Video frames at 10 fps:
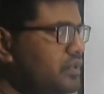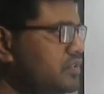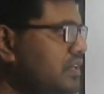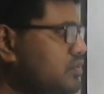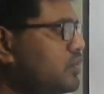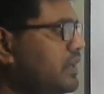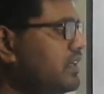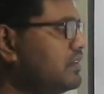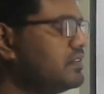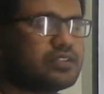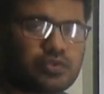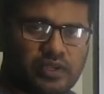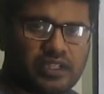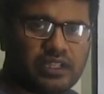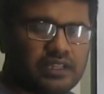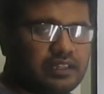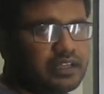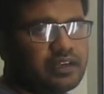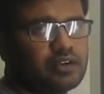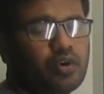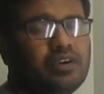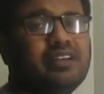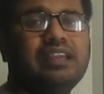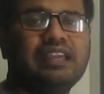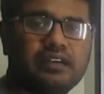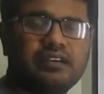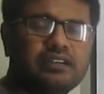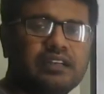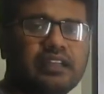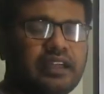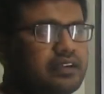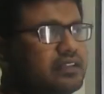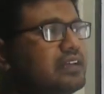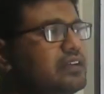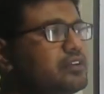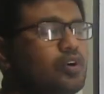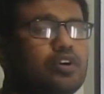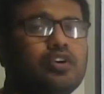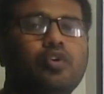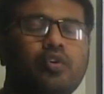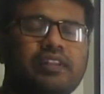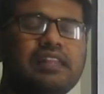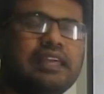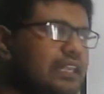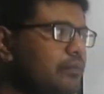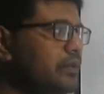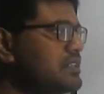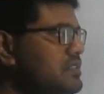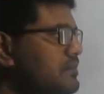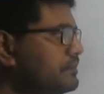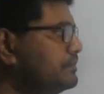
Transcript: That's why they are called inert and they are called novel elements.